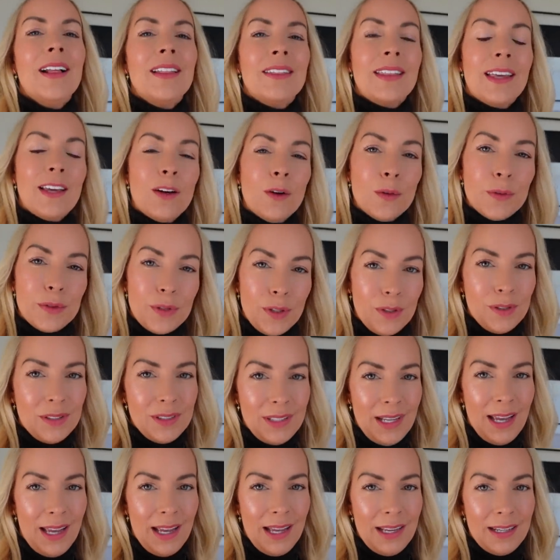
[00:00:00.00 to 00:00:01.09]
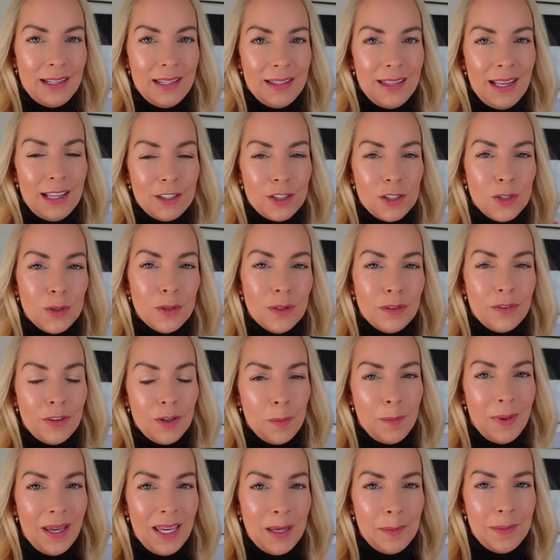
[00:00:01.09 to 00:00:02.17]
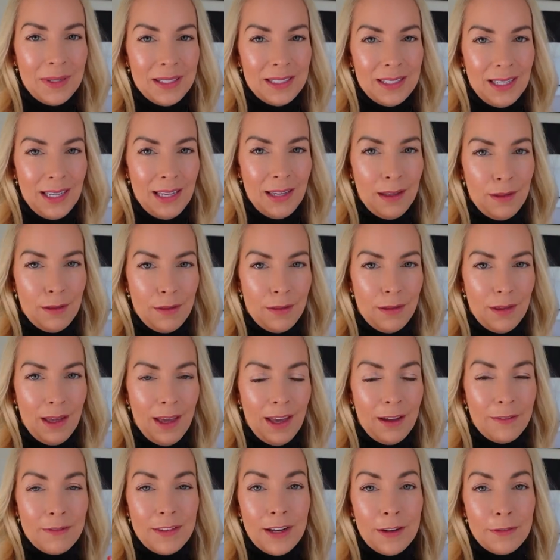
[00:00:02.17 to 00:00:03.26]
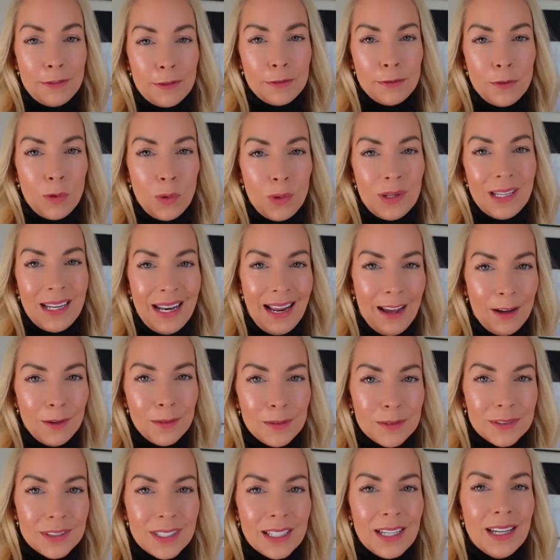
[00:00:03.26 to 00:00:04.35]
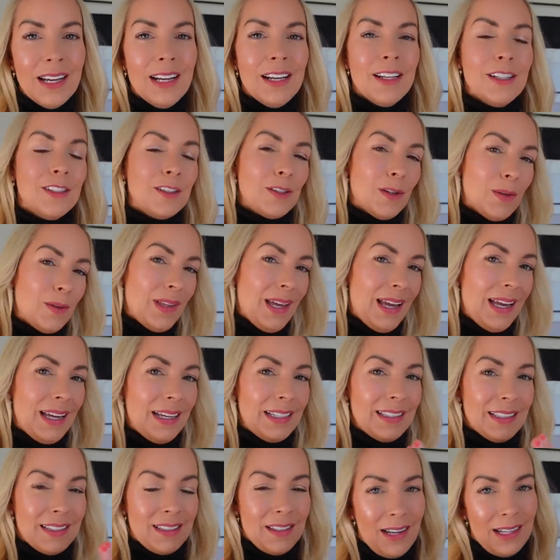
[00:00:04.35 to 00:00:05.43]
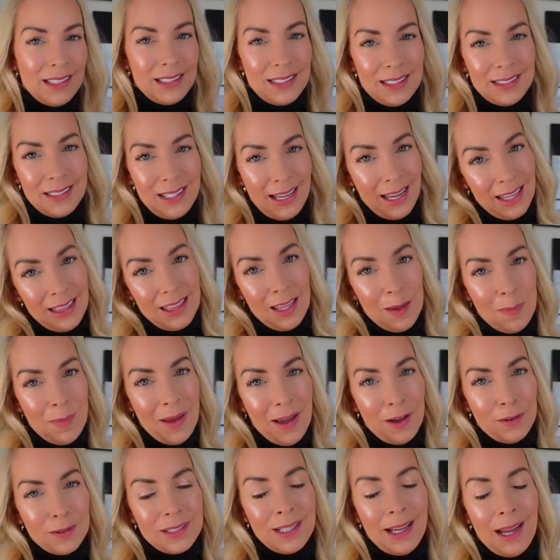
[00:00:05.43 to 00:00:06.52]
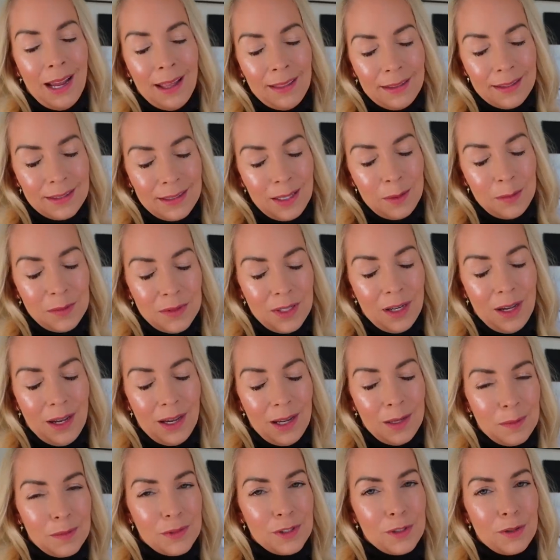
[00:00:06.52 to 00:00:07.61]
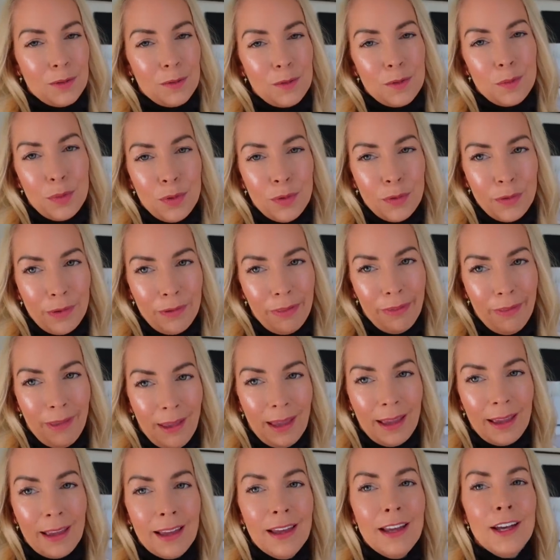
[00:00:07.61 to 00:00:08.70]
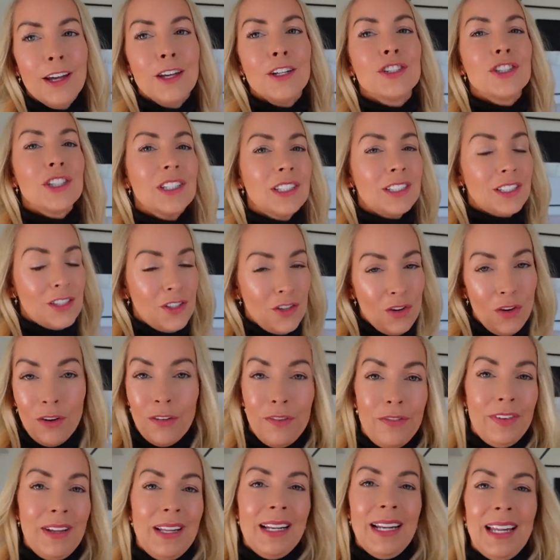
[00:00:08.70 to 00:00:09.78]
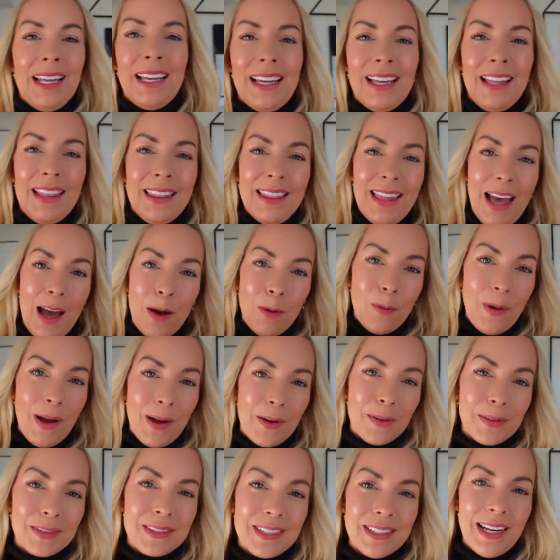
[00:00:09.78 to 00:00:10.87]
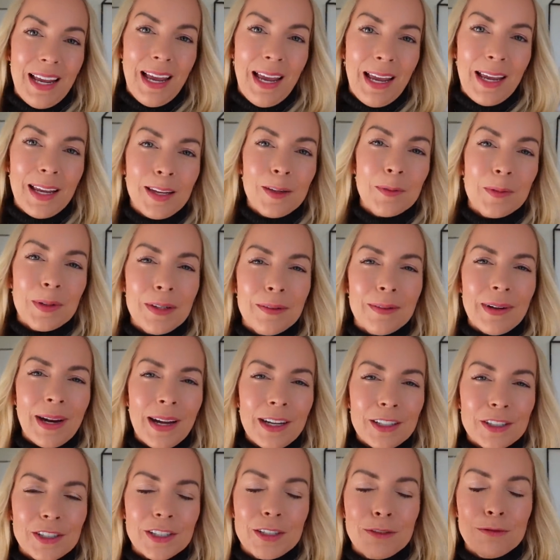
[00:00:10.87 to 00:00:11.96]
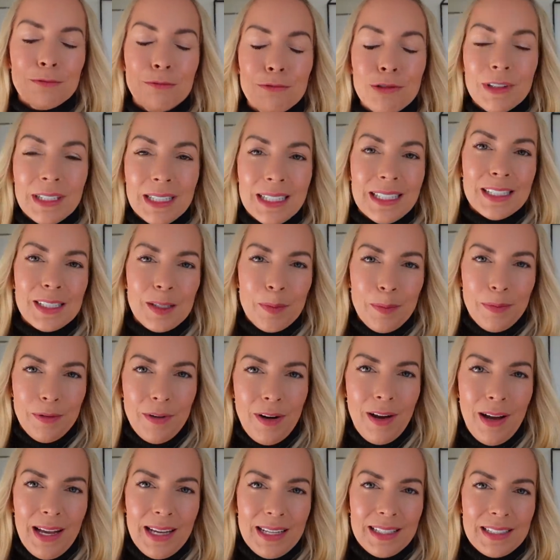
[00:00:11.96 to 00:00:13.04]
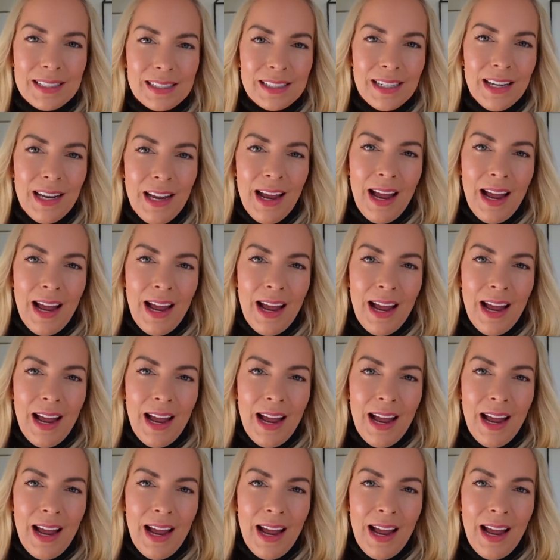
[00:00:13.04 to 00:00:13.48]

they also said that two of her baby teeth have never fallen out. So they decided to take them out at the same time. So poor thing, she is not feeling that well today. We were actually really surprised